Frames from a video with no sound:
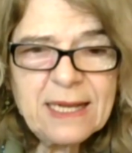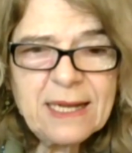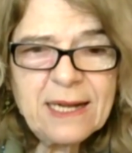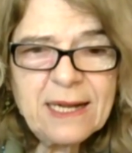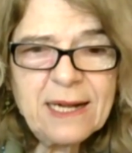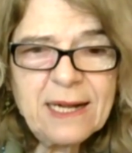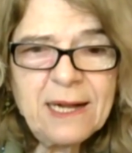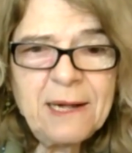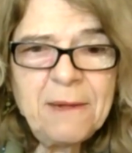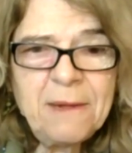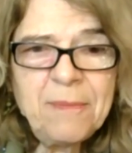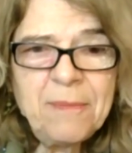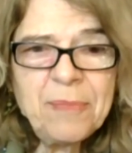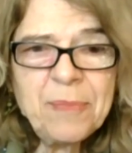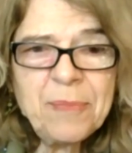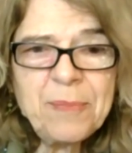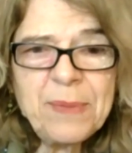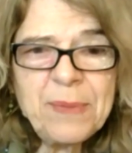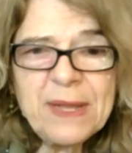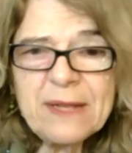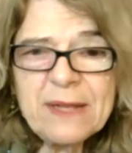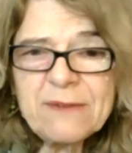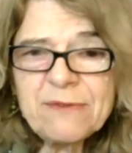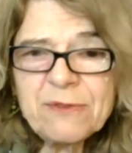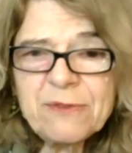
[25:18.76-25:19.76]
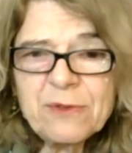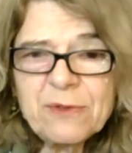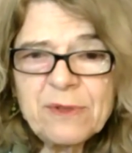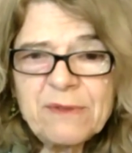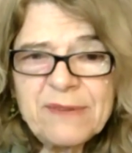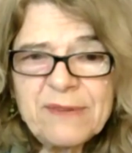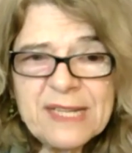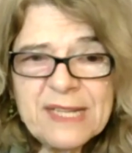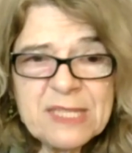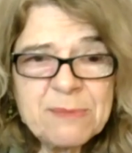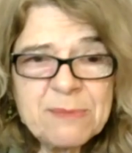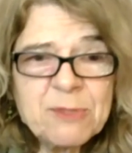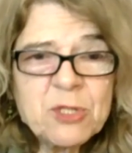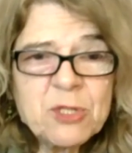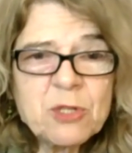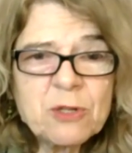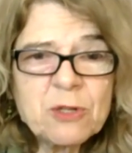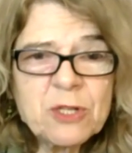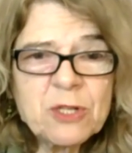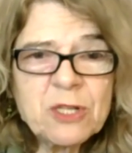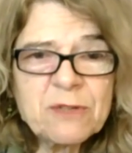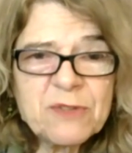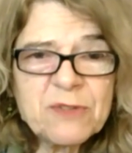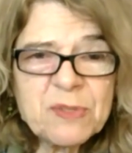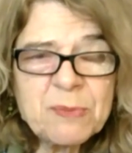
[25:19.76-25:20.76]
but for the vast
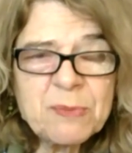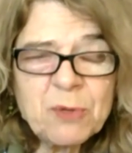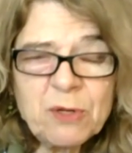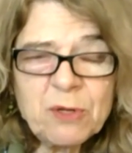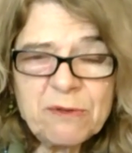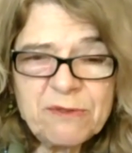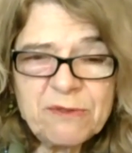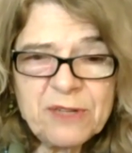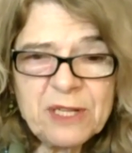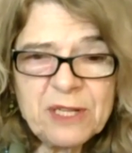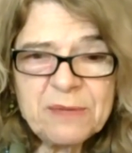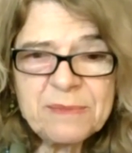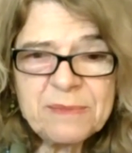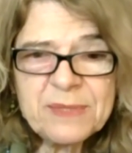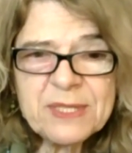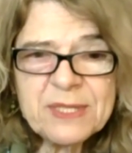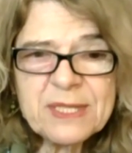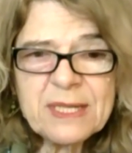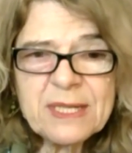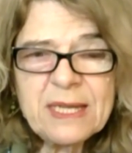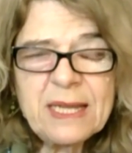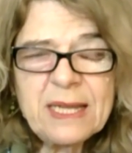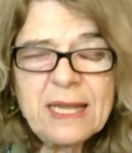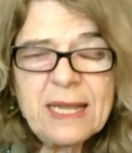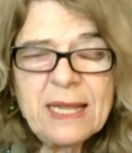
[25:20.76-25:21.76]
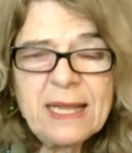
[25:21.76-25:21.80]
majority of smaller firms